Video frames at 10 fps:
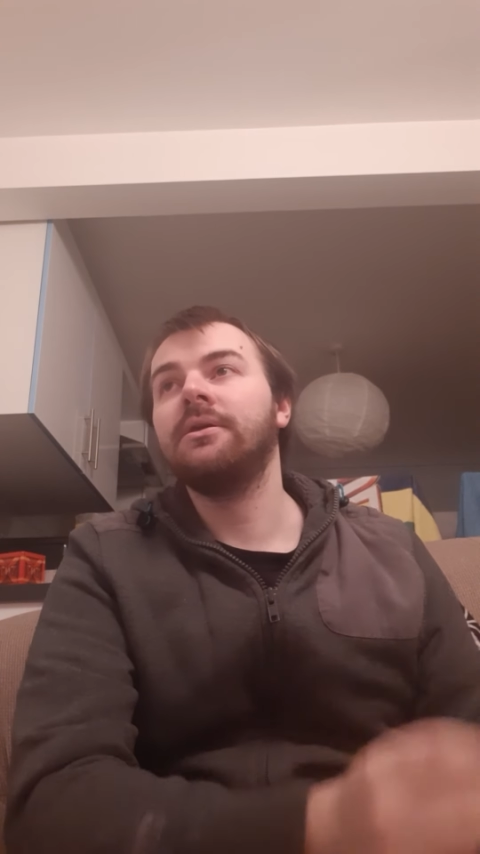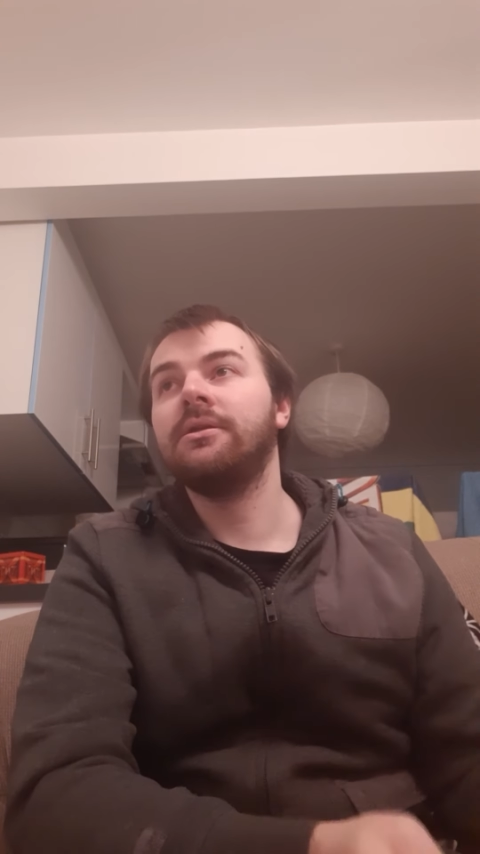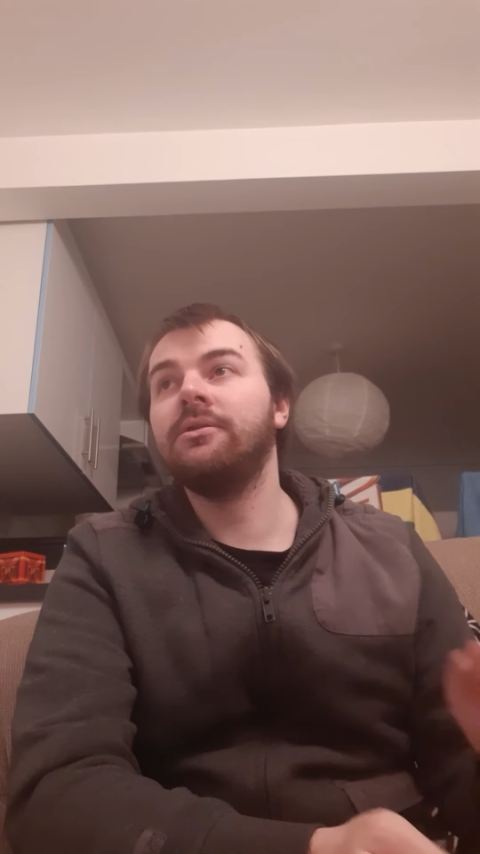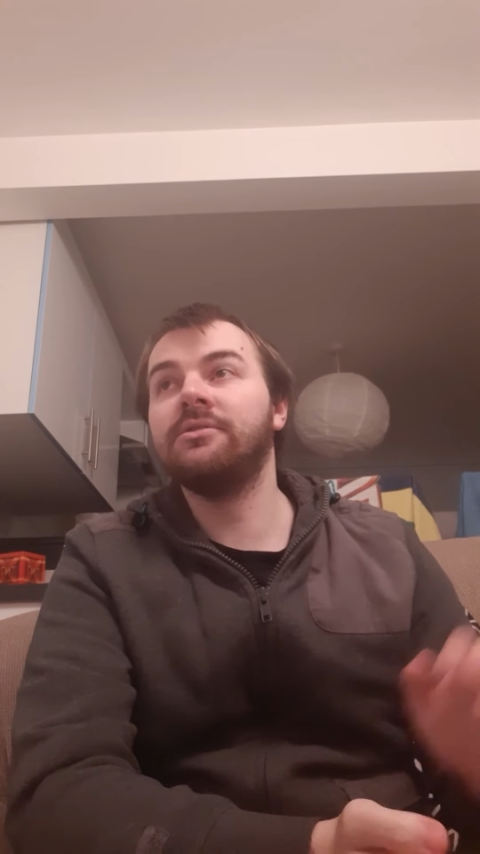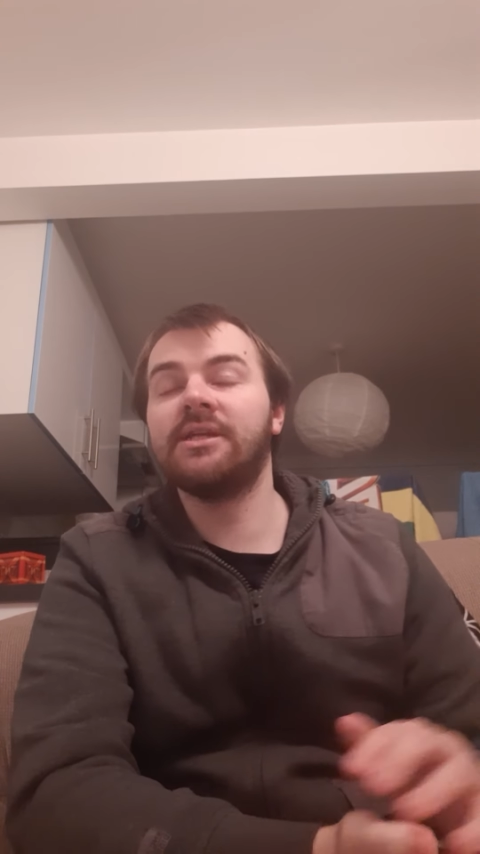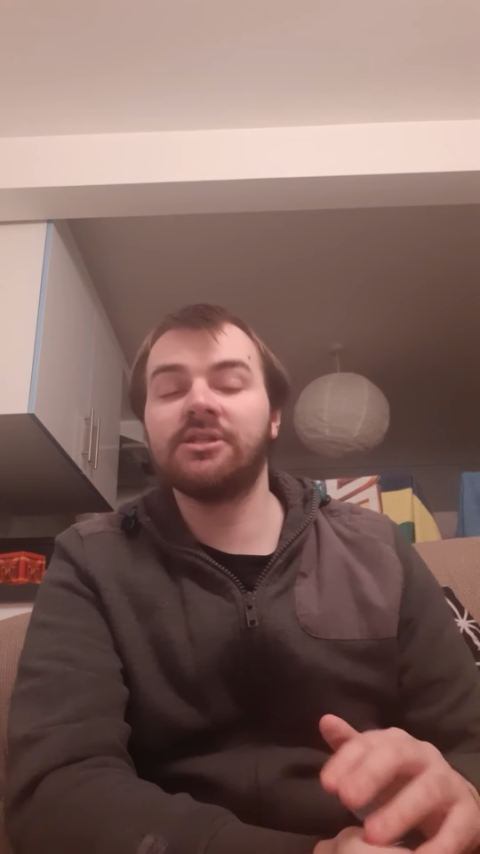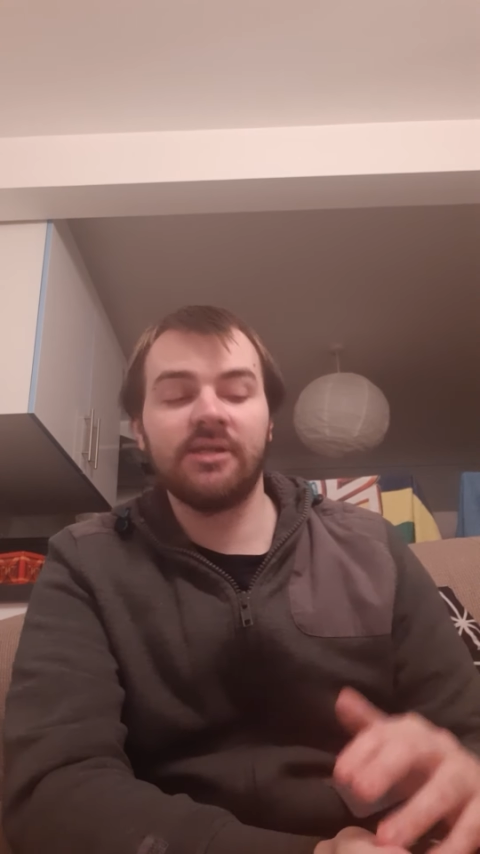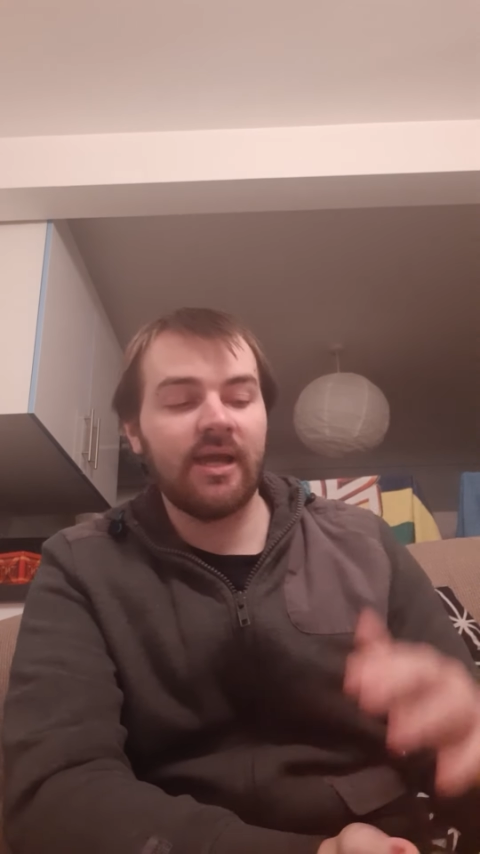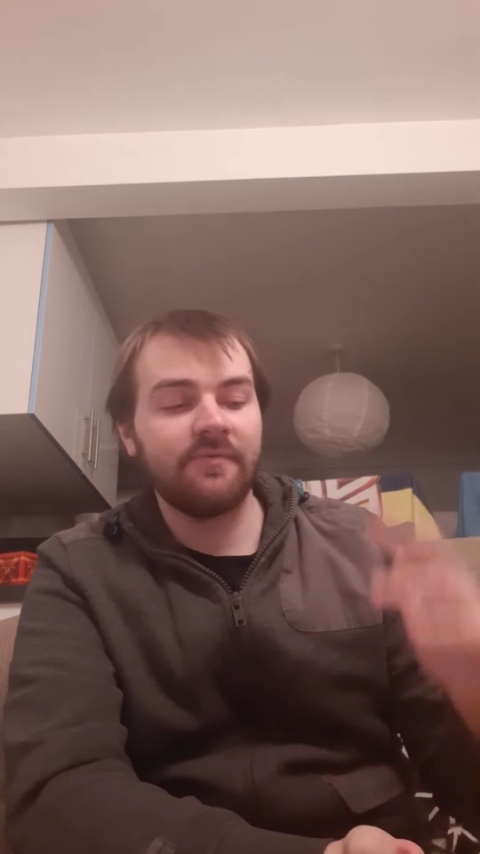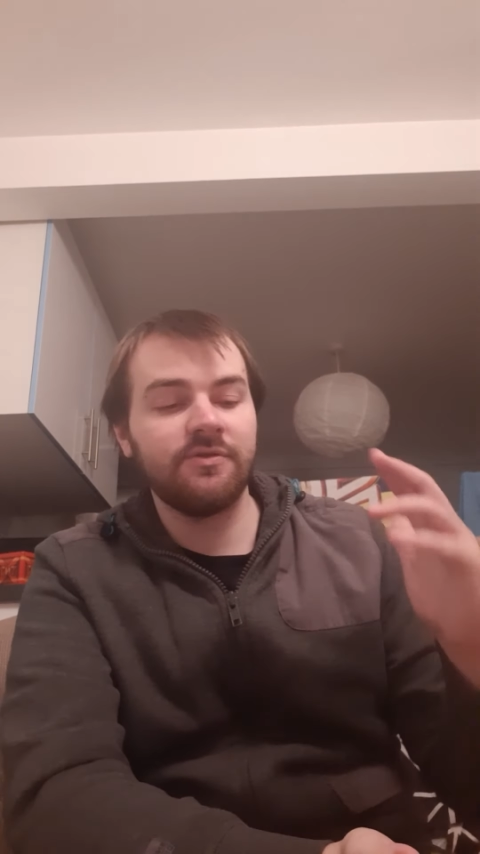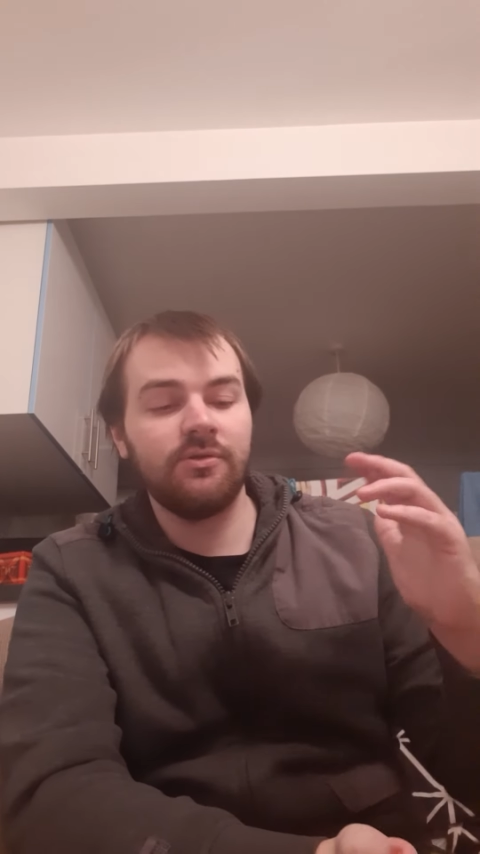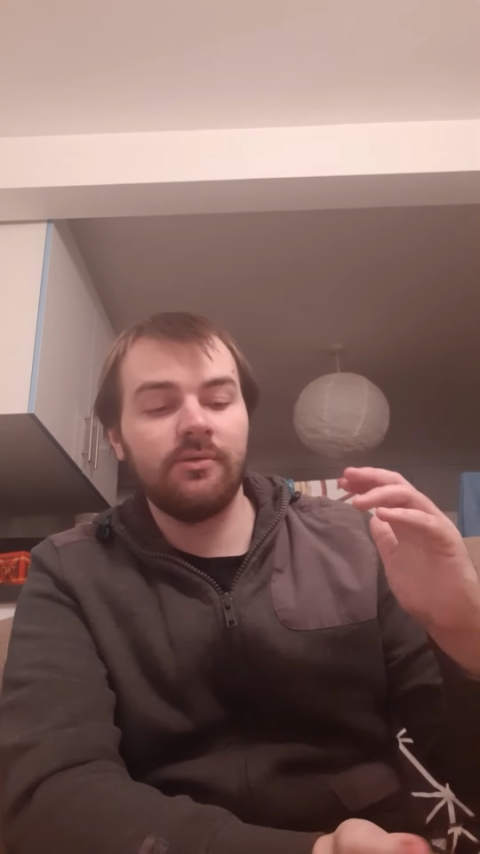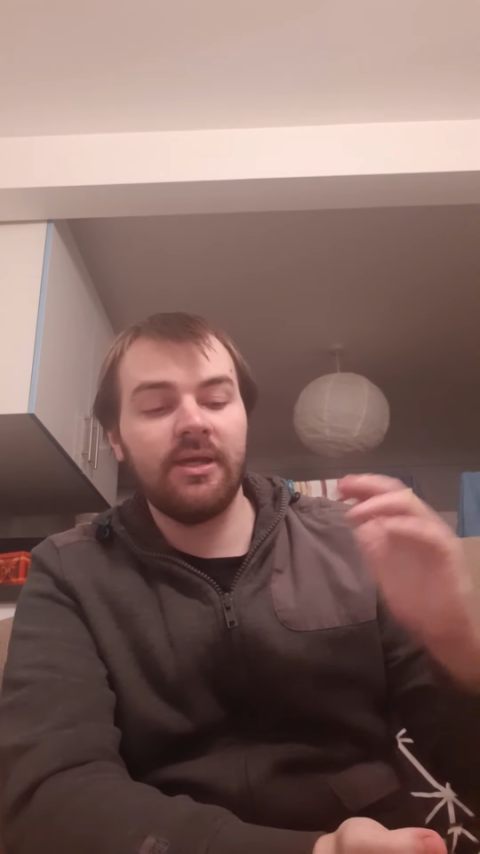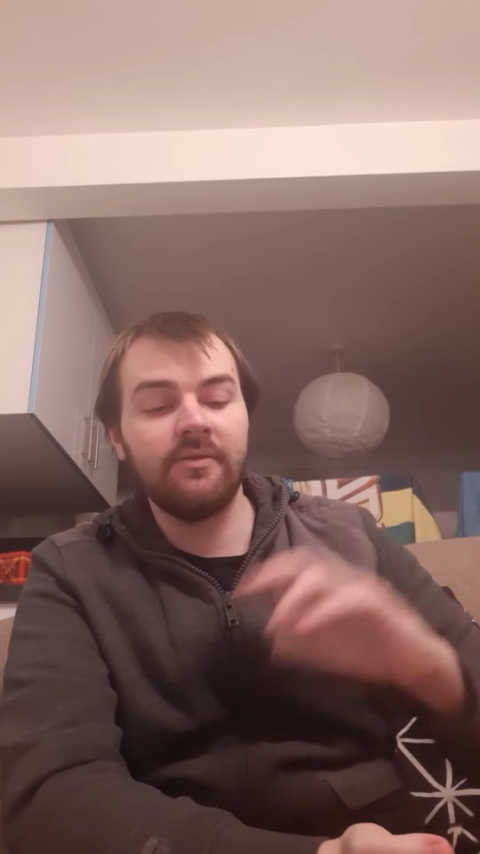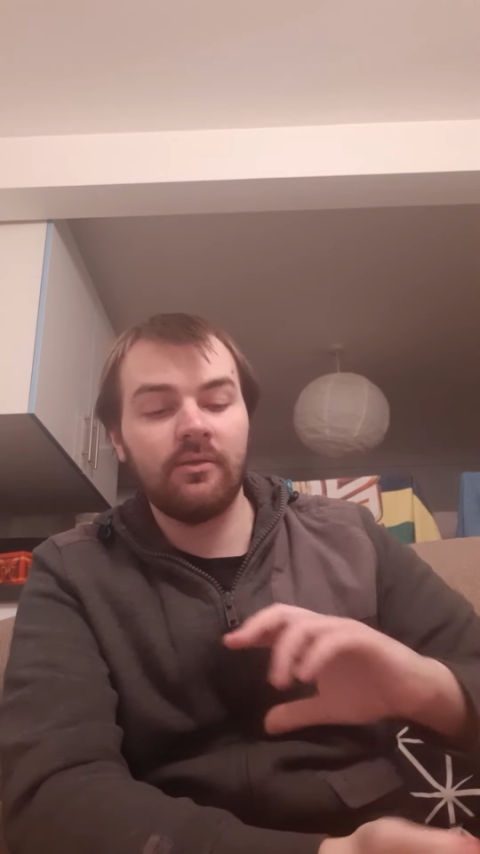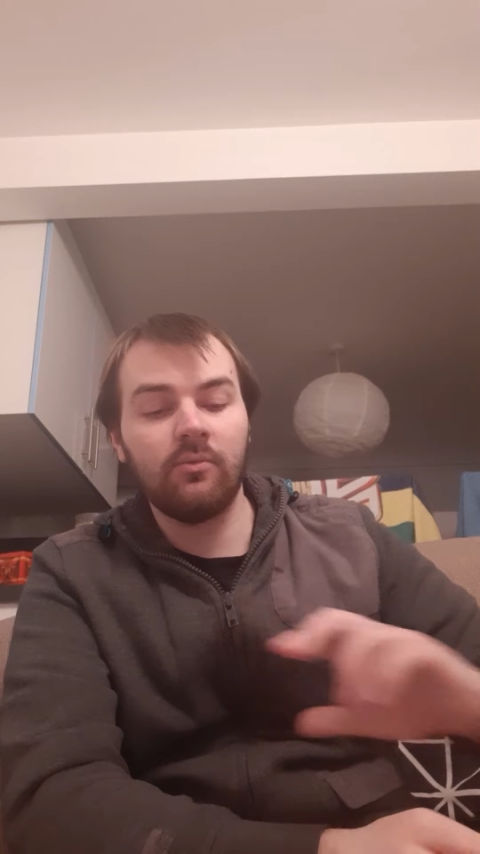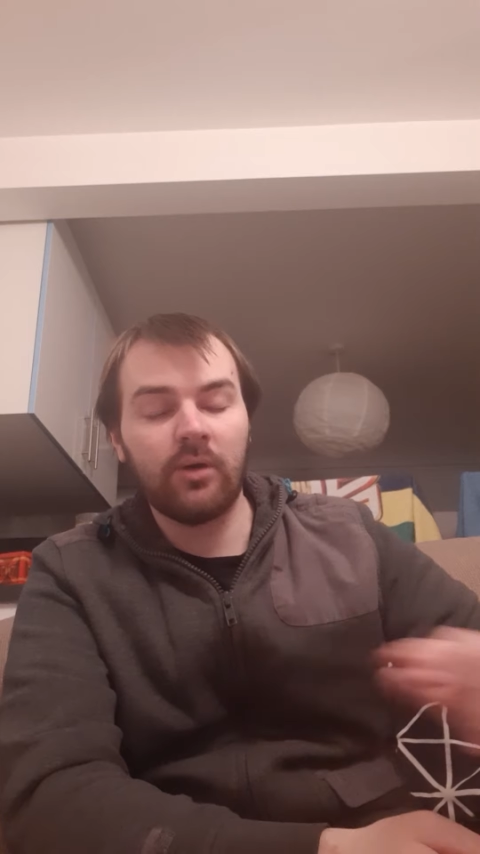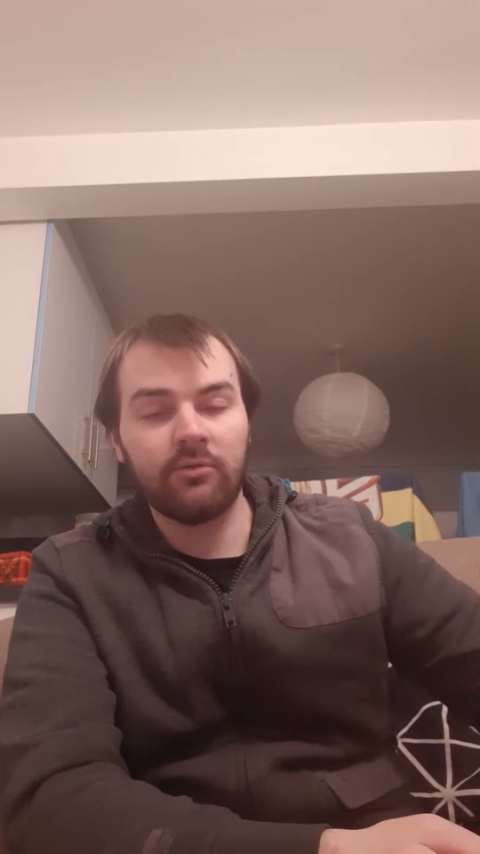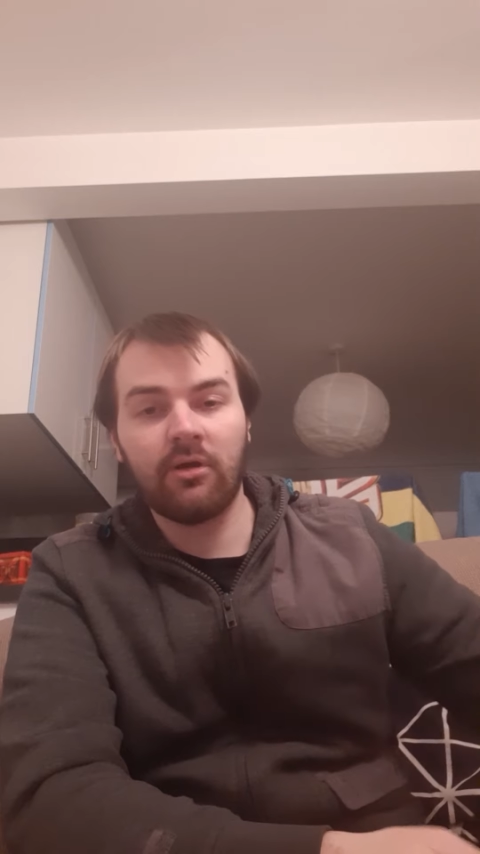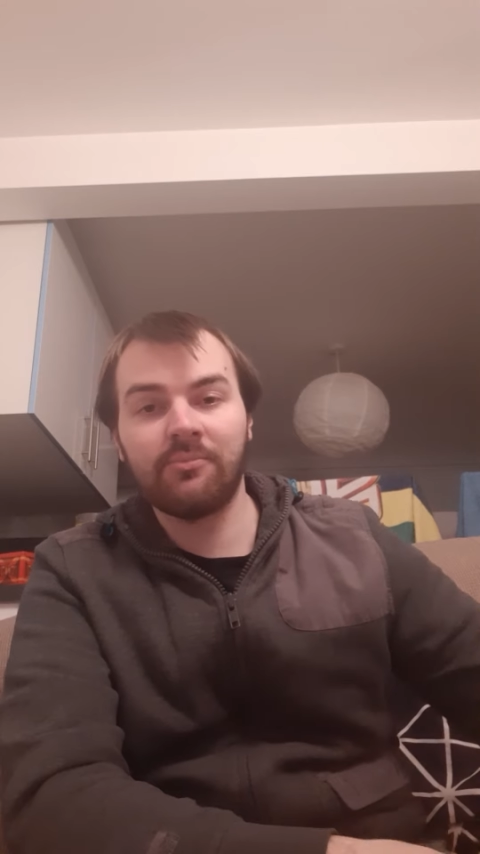you essentially have to, in the
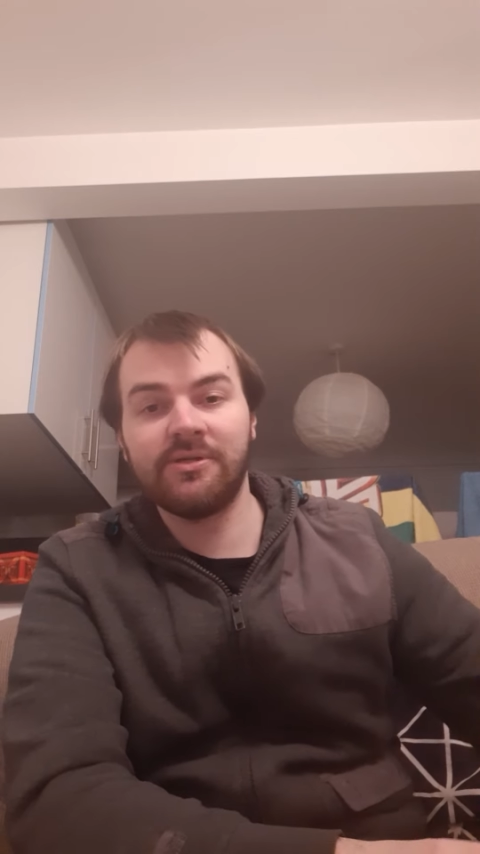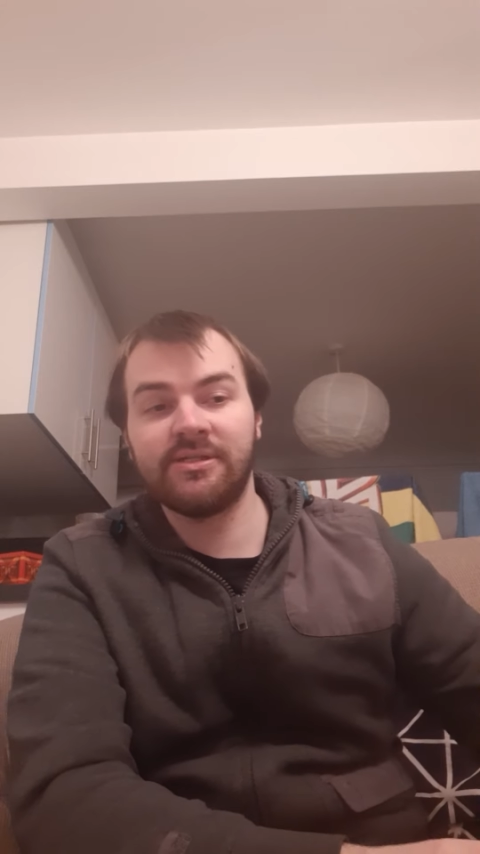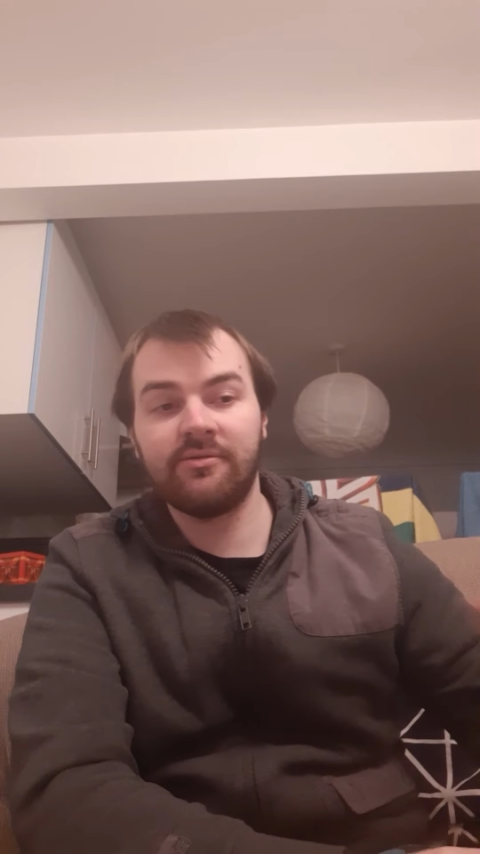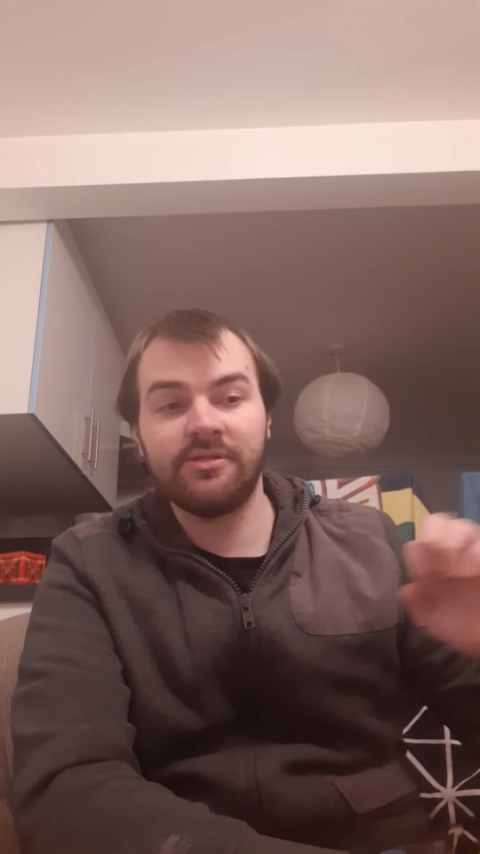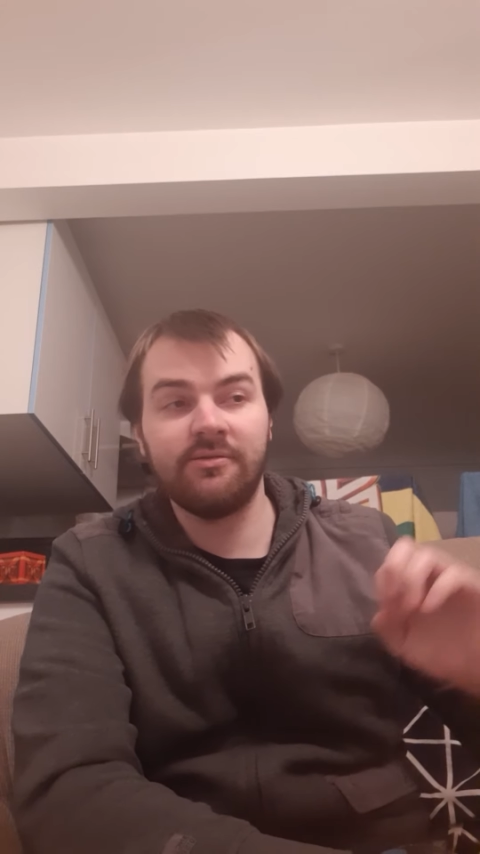World Grand Prix series,